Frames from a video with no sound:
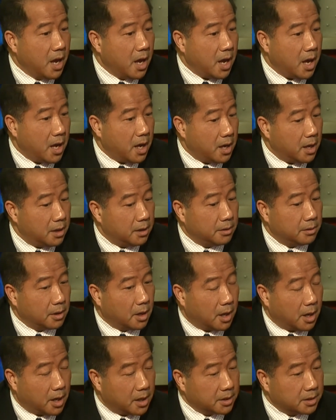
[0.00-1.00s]
And
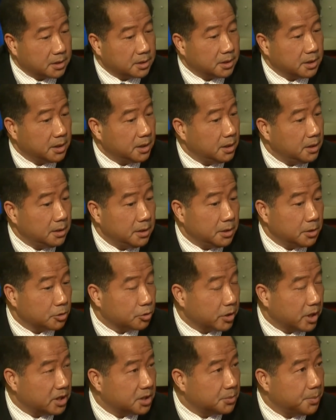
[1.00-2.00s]
honestly, you know,
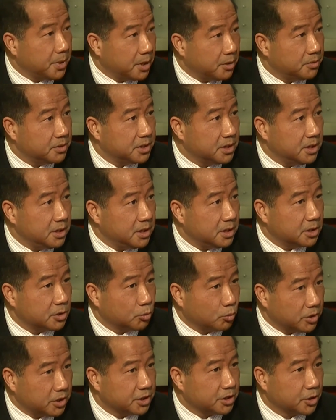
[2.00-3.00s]
transparency is
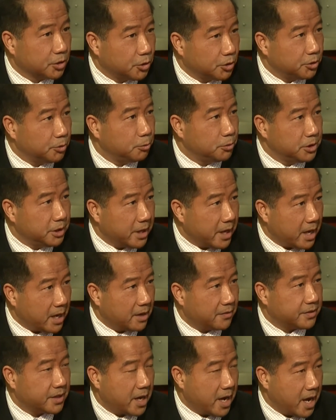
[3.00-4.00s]
what's going to
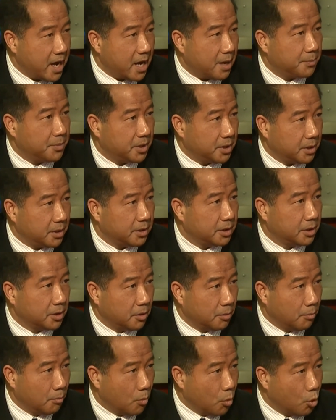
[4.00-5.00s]
have to happen, you
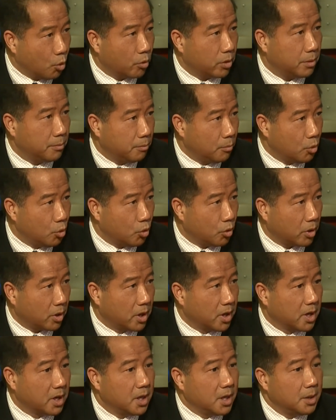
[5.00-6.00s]
know, more and more
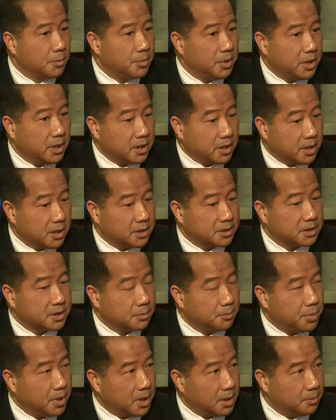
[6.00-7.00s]
because the
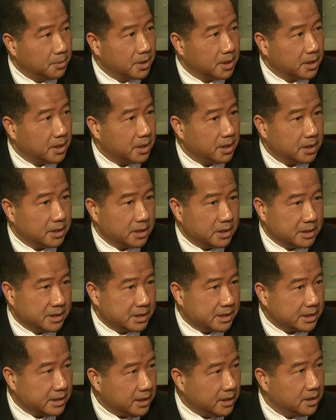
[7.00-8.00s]
public is
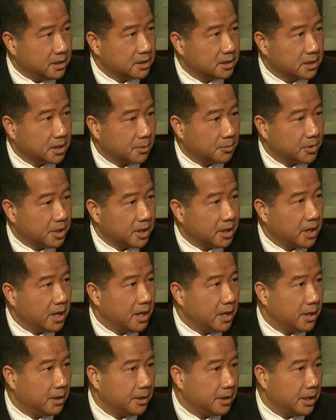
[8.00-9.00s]
seeing something.
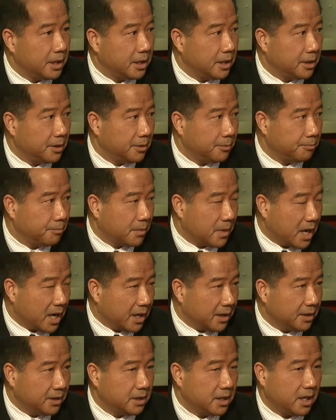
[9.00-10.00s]
And in
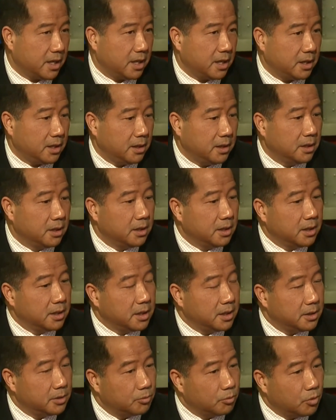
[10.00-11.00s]
my day,
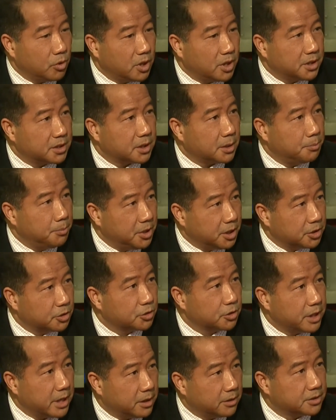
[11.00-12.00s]
it was a picture
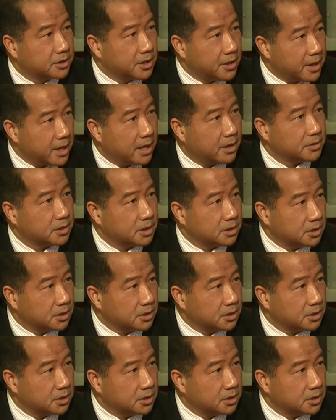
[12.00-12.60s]
tells a thousand